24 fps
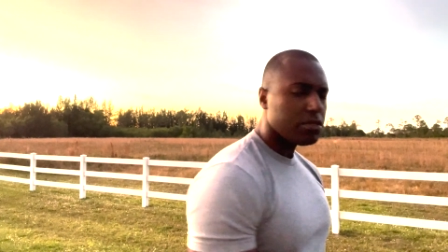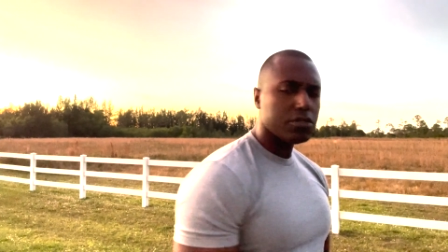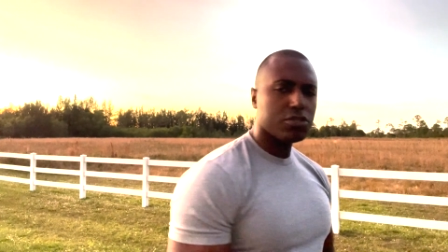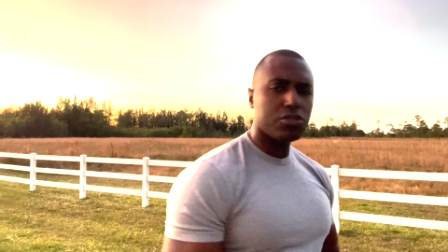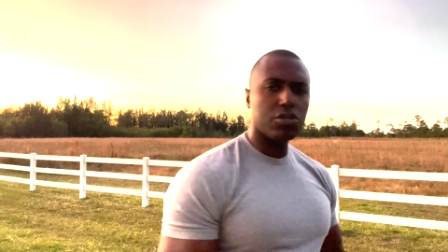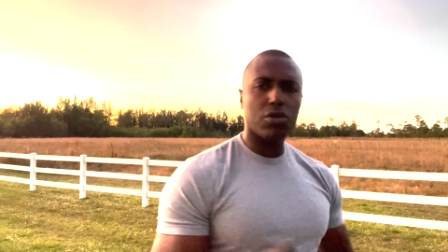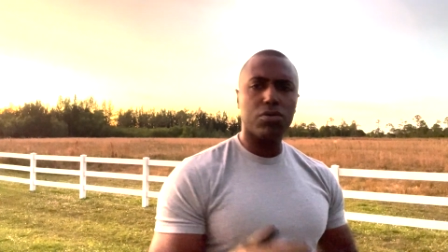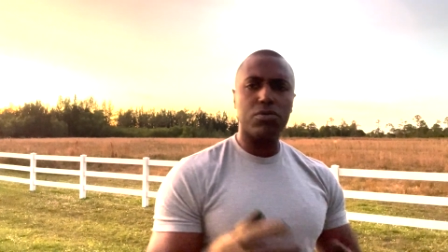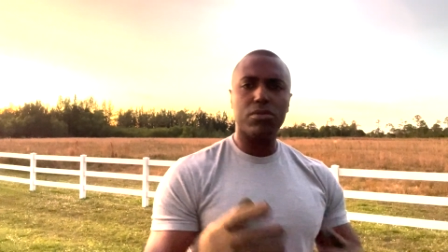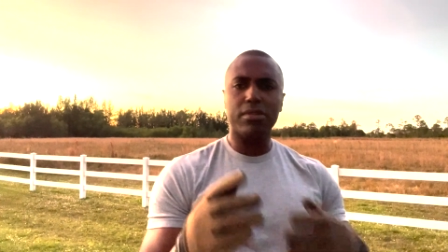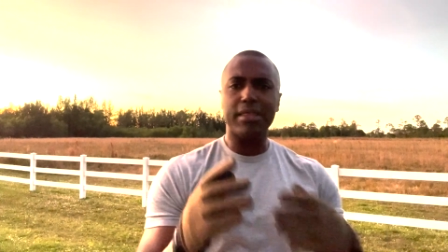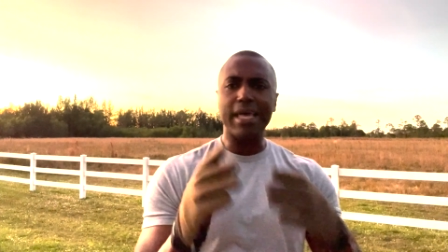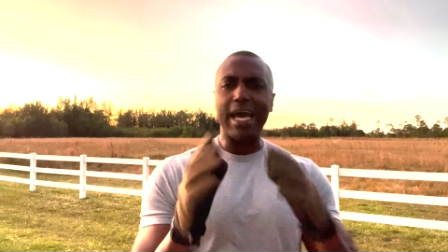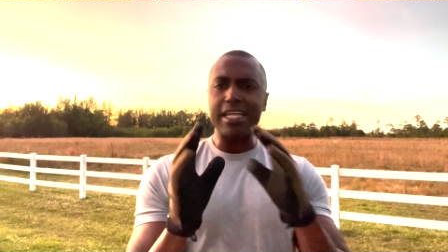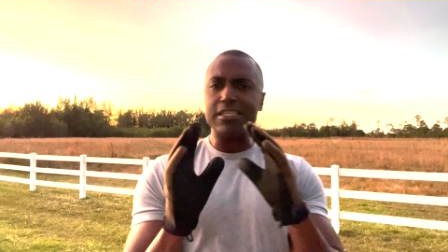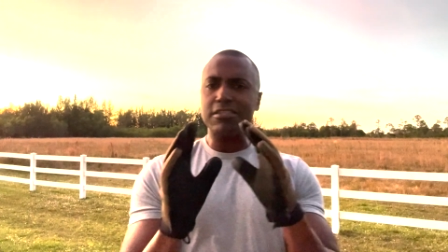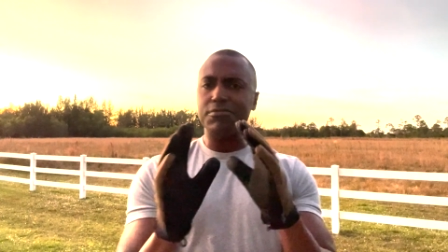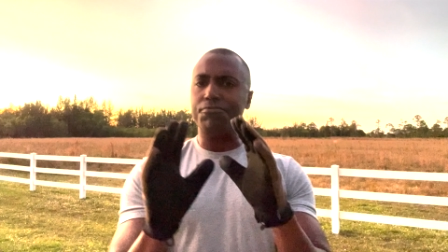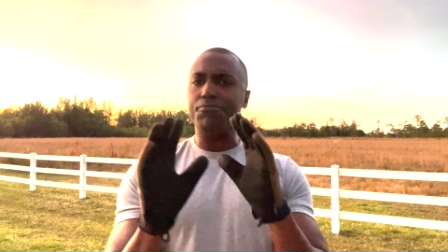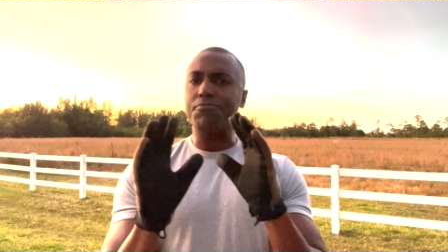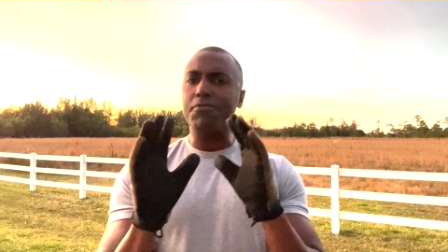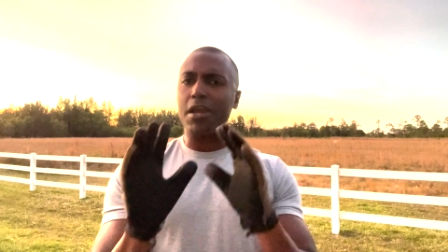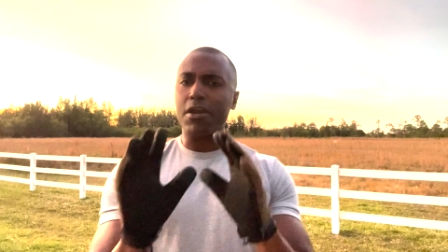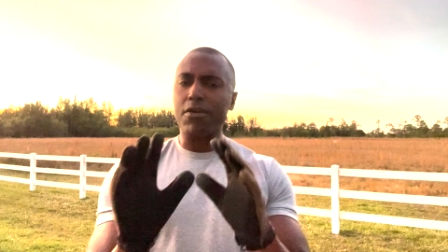So that's
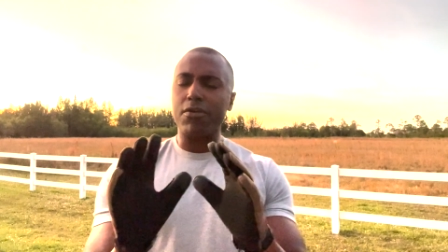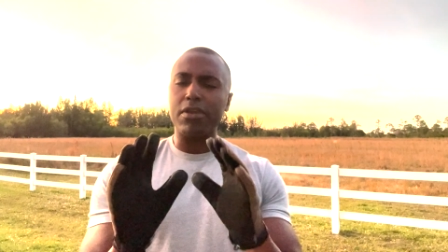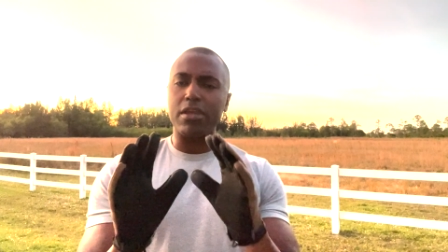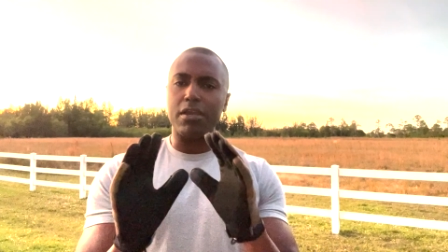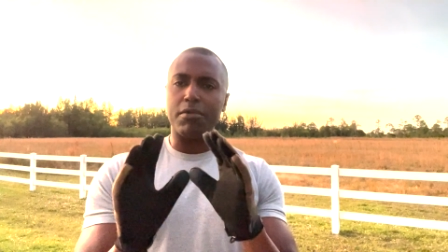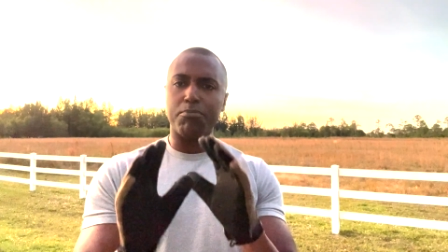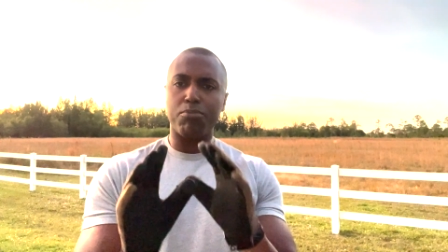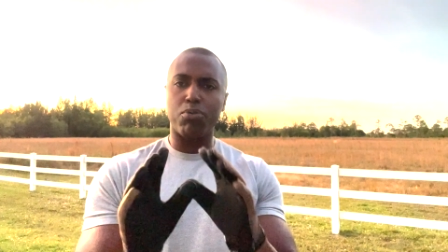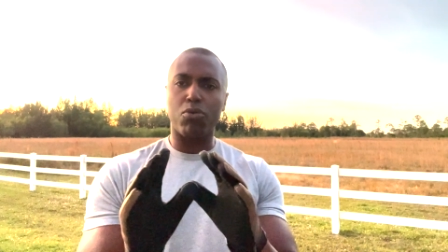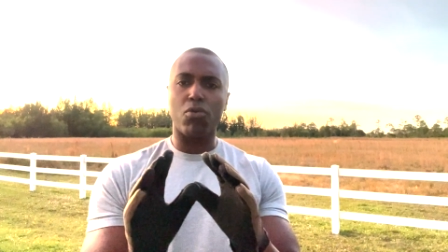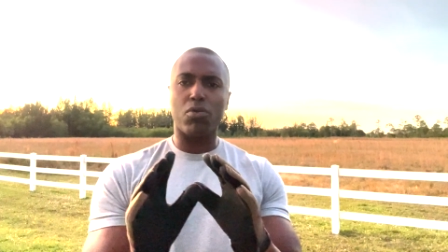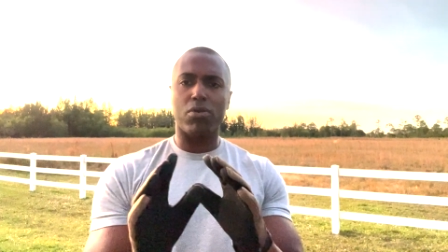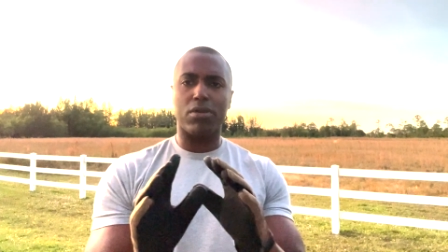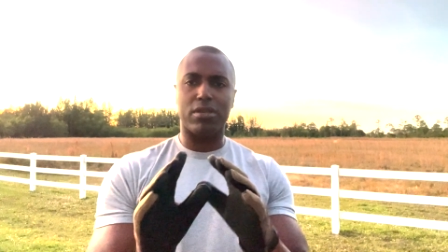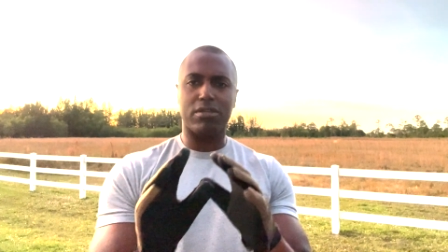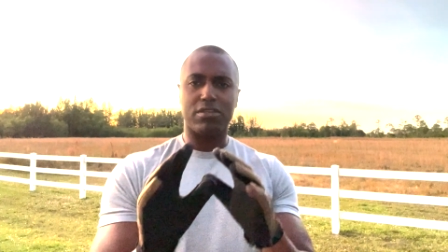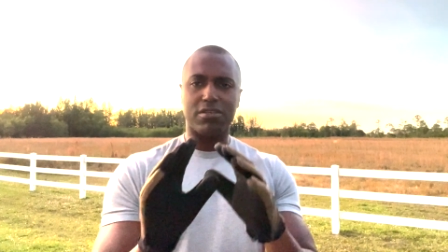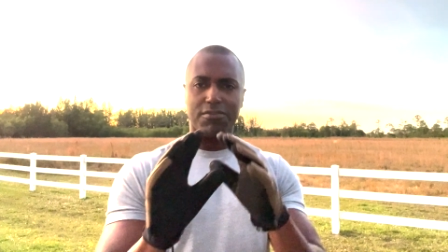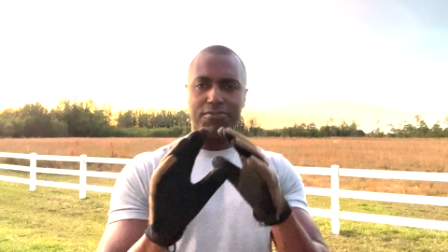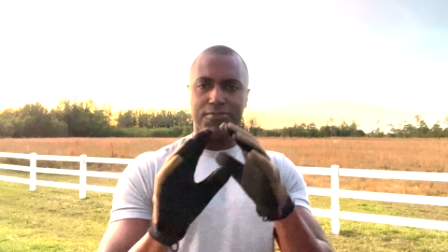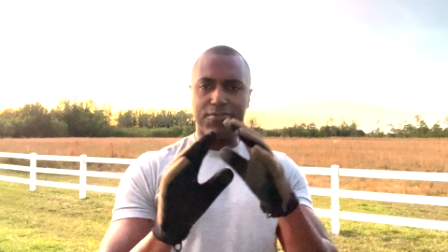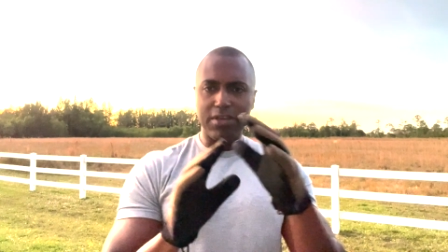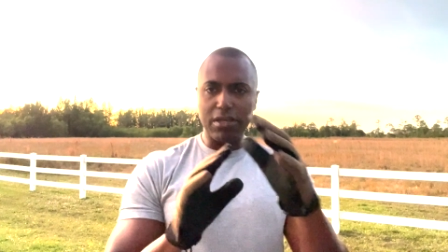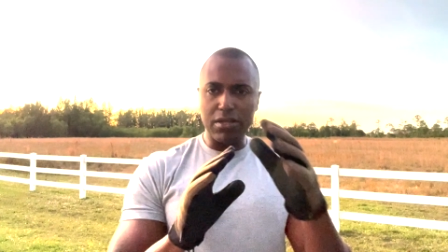very important
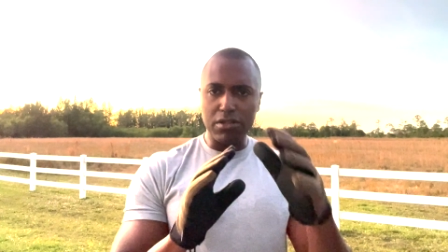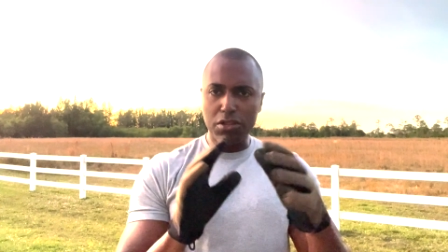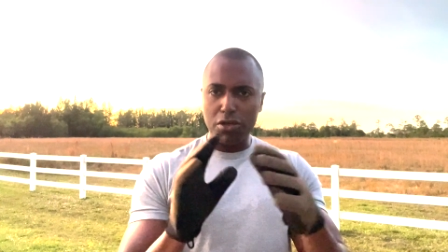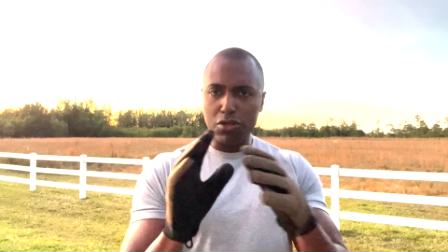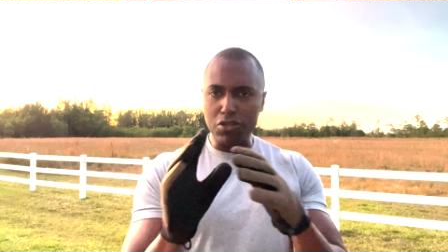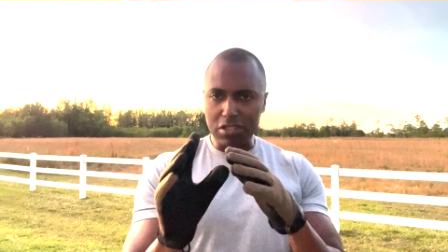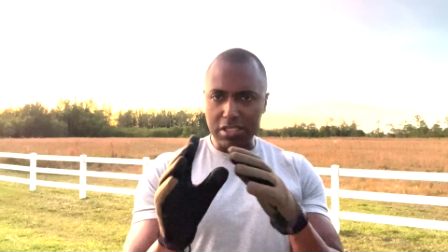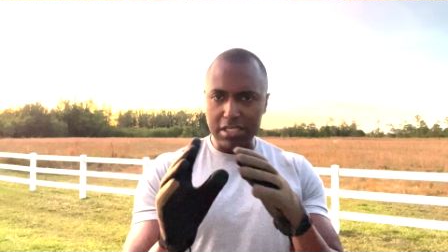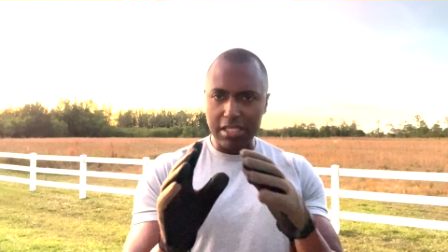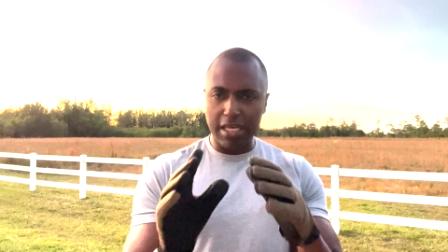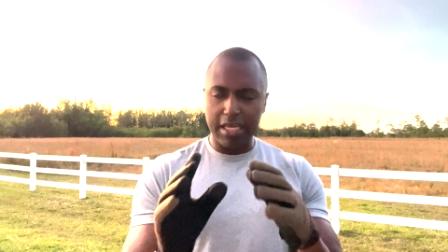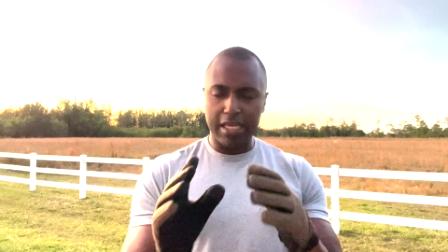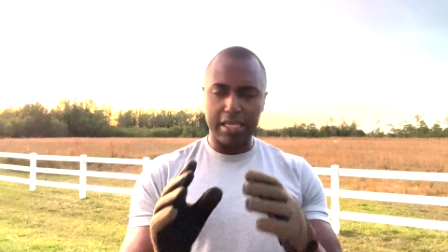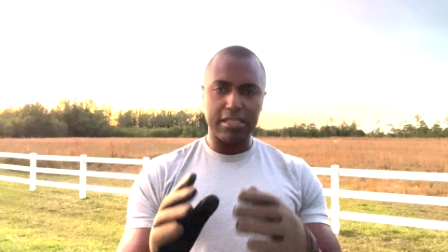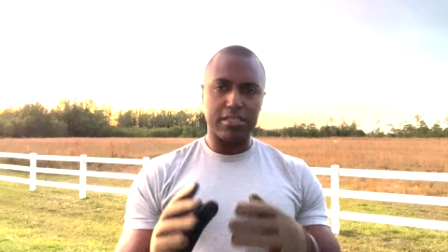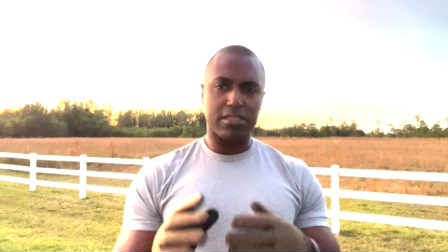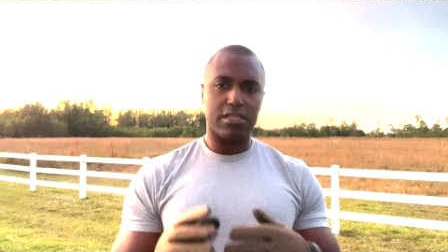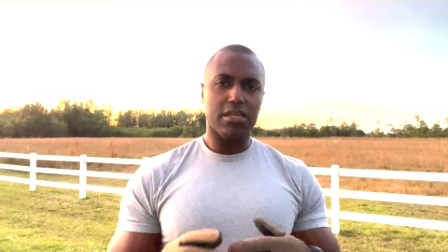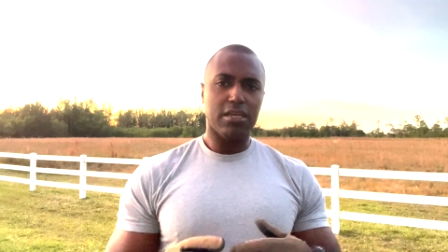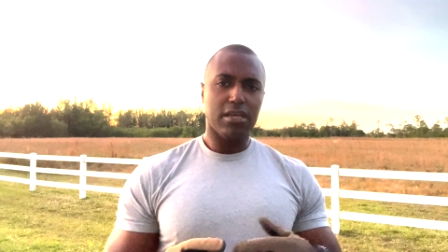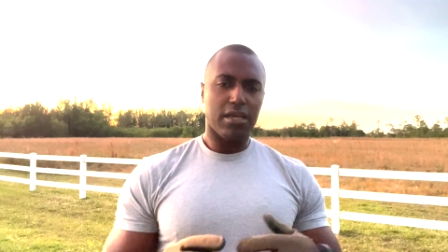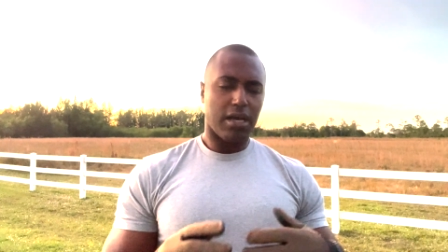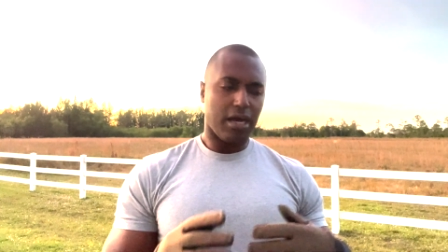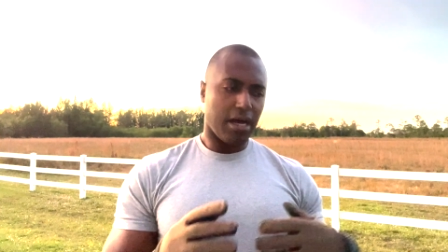to feel those things
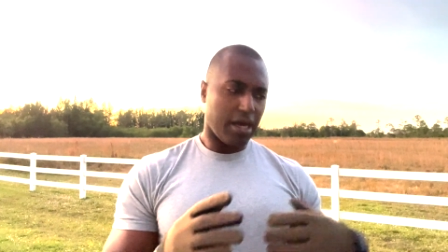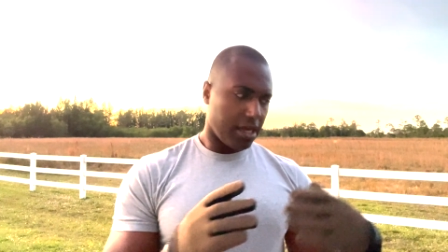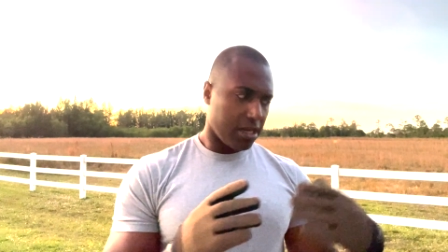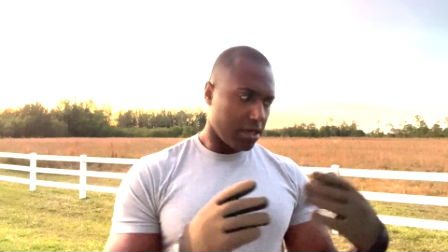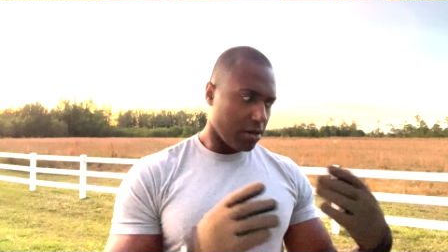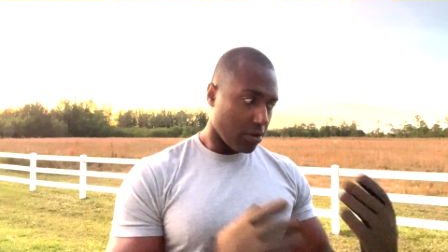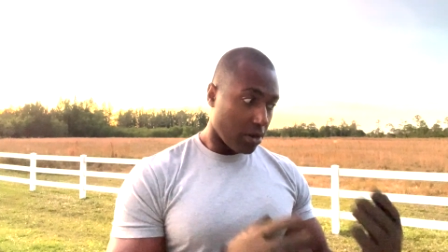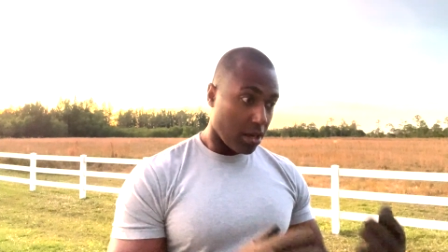on,